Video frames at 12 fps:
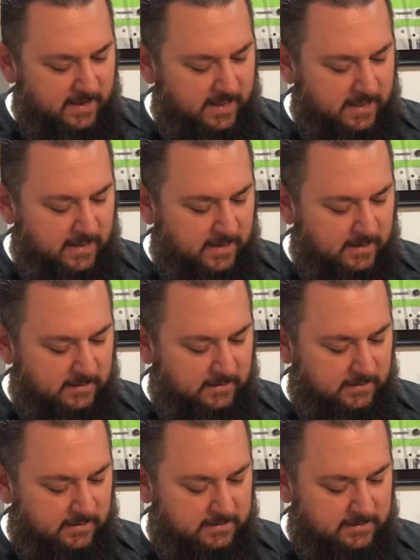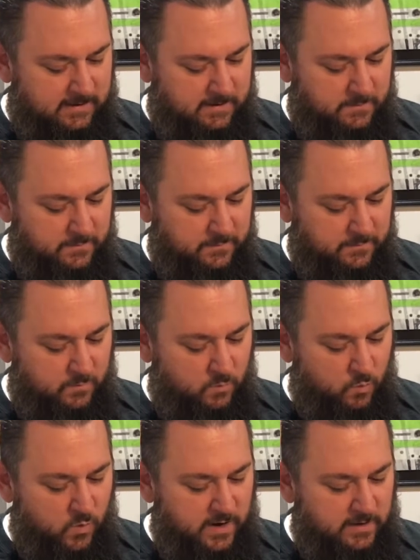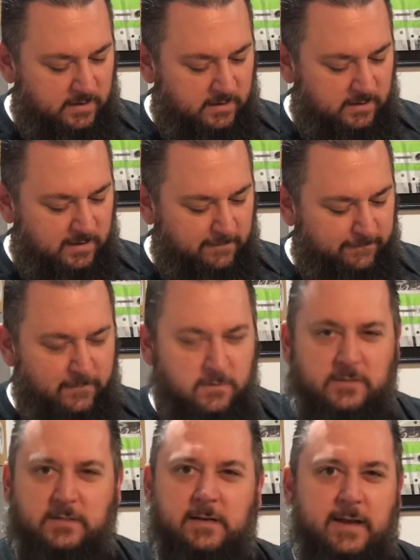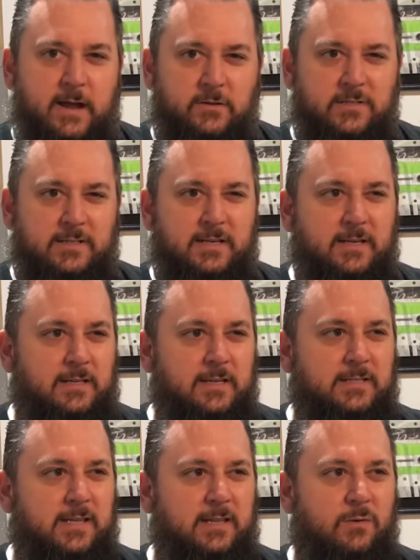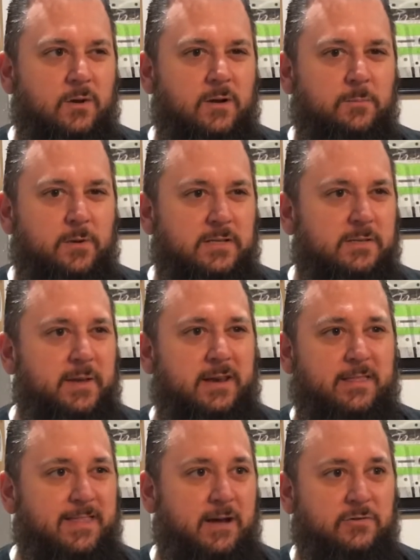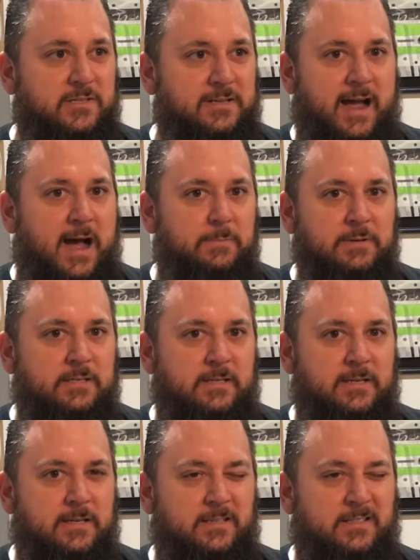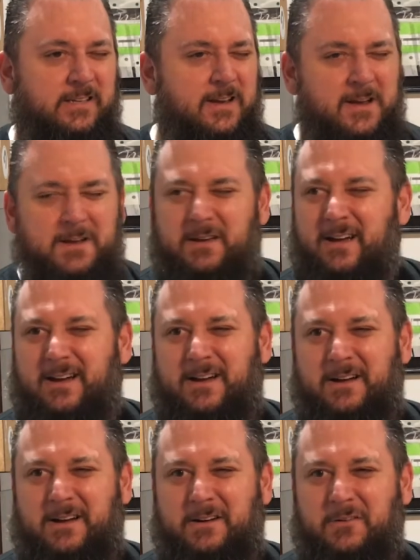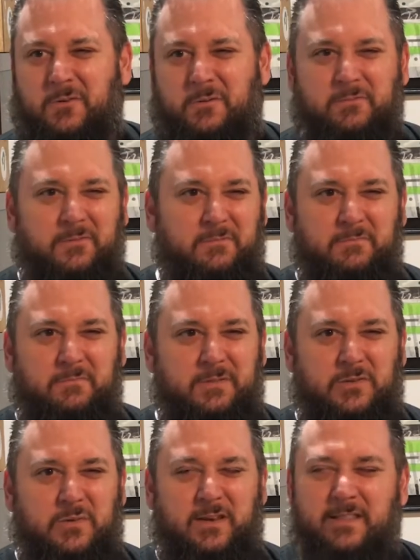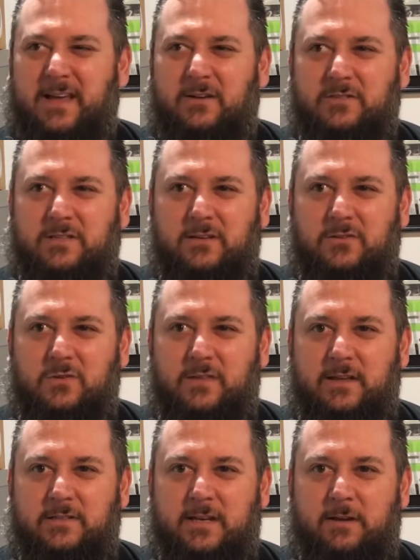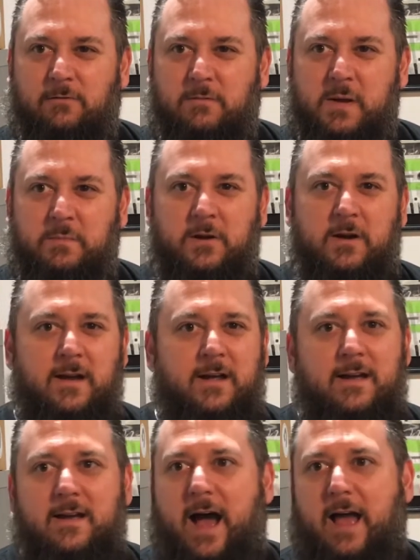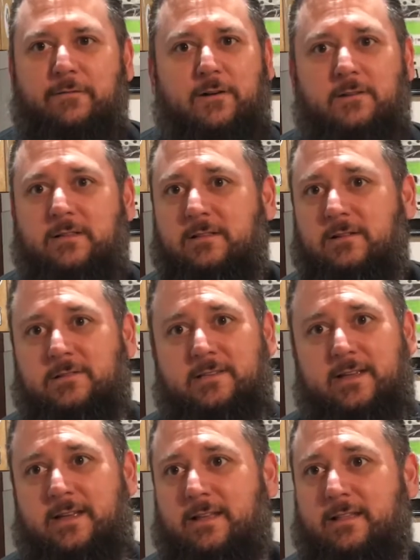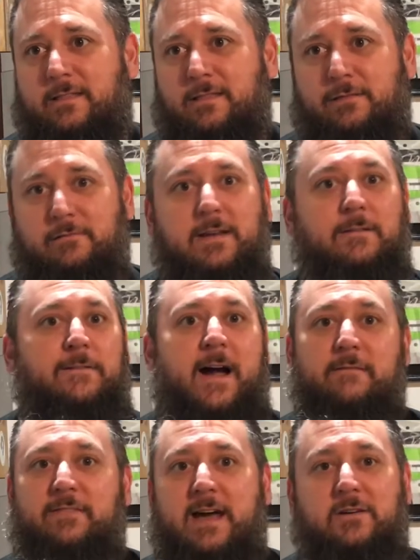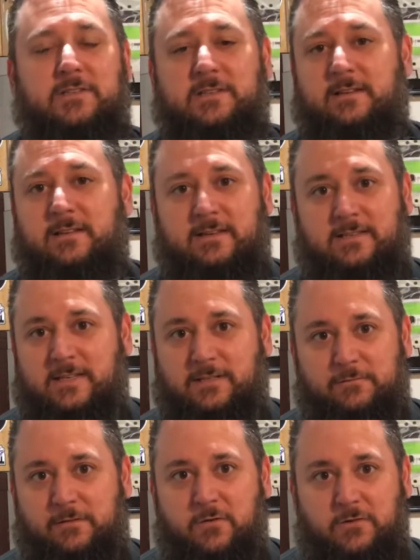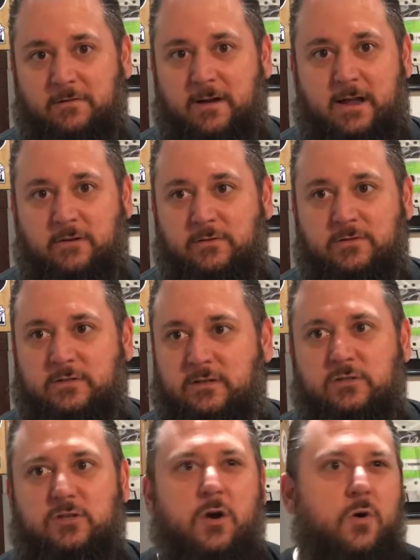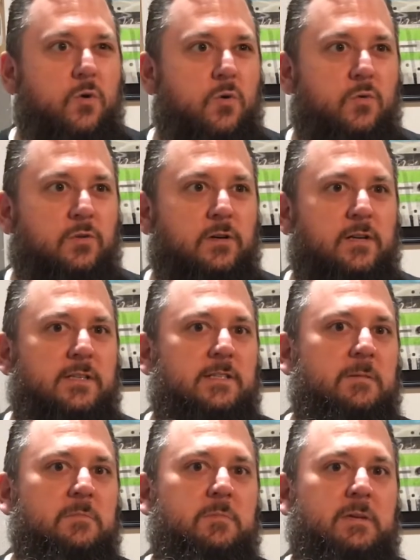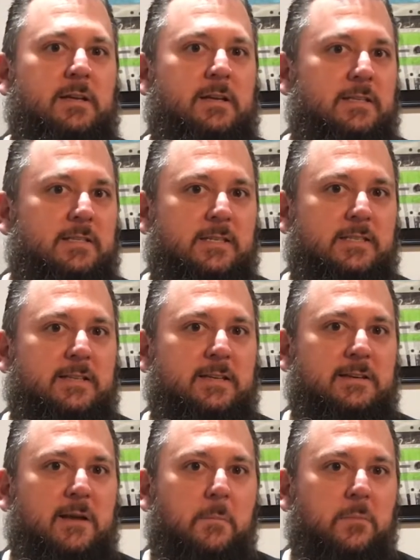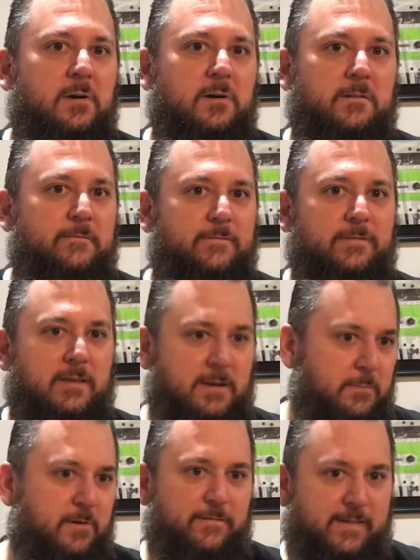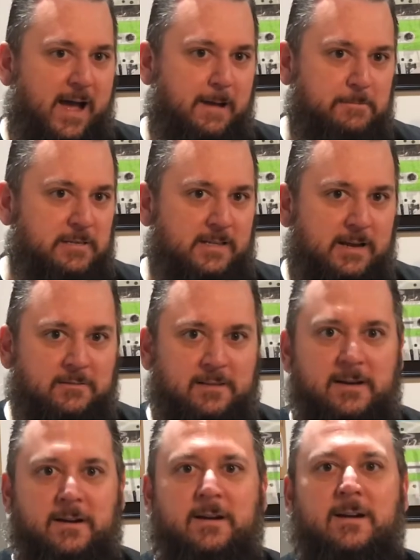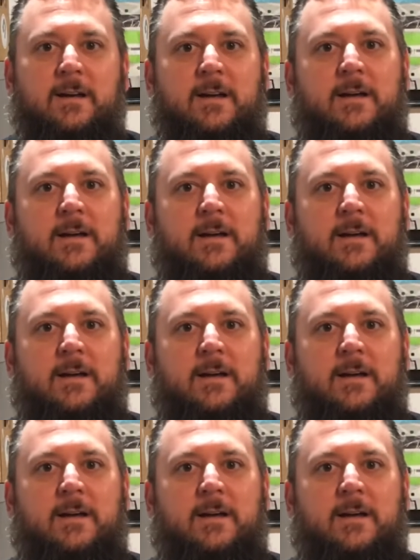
and when they first announced it, they said they were going to press about 1,000 copies of this, or between 1,000 and 2,000. I don't remember. I've heard that there's like 3 to 5,000 of these things floating around. There doesn't seem to be a consistent number of copies out there.